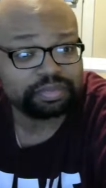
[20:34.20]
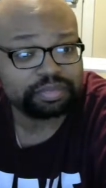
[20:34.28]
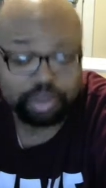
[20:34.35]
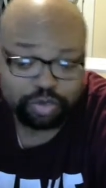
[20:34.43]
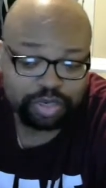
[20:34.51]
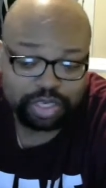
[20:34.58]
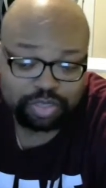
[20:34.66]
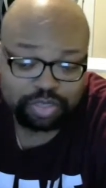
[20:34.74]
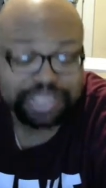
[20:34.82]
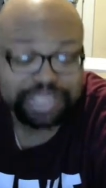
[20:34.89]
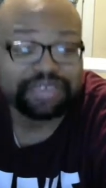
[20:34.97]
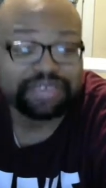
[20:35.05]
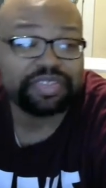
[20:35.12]
or at least
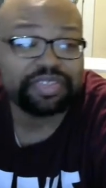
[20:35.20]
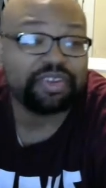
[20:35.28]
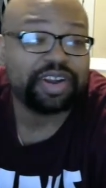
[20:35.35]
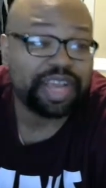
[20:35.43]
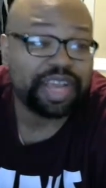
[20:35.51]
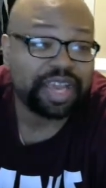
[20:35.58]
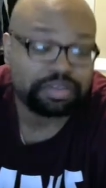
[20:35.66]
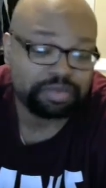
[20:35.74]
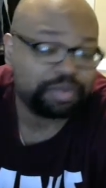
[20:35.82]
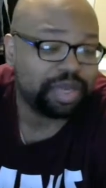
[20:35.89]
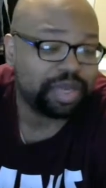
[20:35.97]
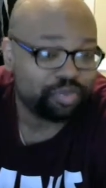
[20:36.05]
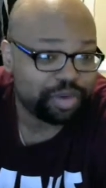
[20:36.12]
once every thirty days.
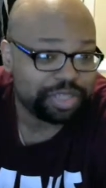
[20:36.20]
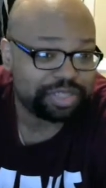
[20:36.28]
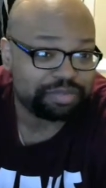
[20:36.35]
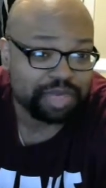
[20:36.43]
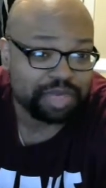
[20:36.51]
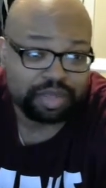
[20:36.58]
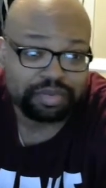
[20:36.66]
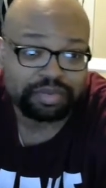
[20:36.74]
Maybe not once a month,